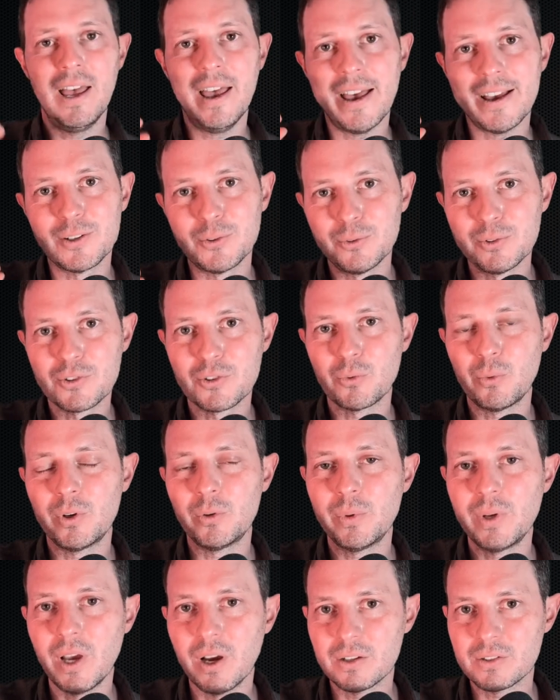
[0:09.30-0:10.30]
And also
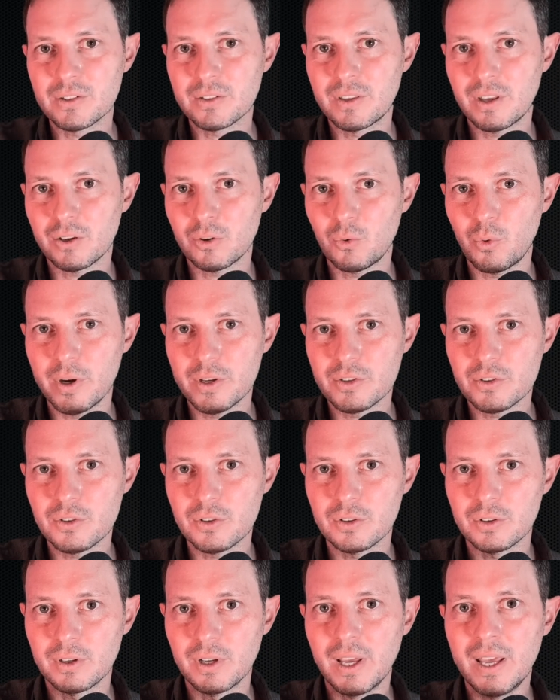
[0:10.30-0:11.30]
when we ask that
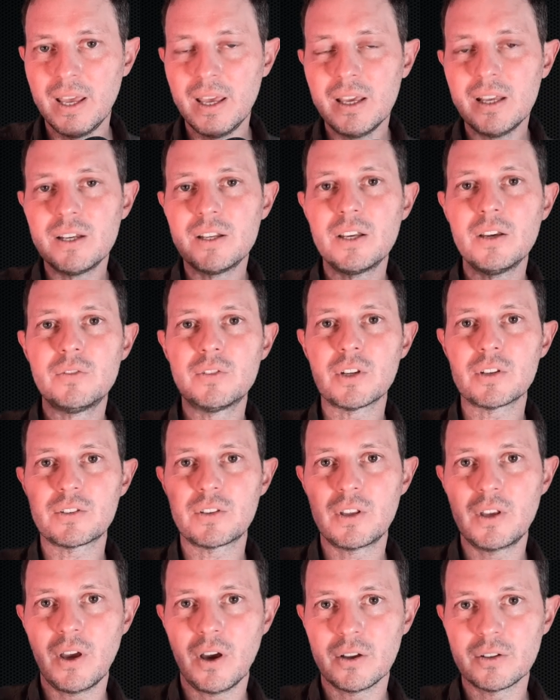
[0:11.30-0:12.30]
question, it gives us
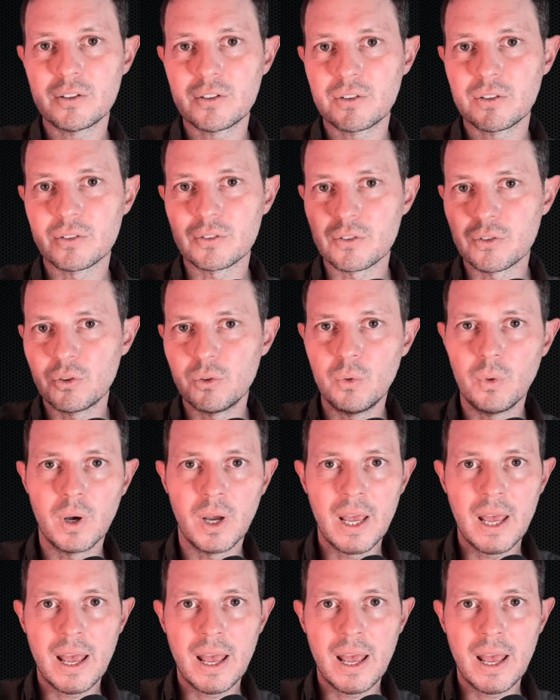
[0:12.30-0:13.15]
the answer to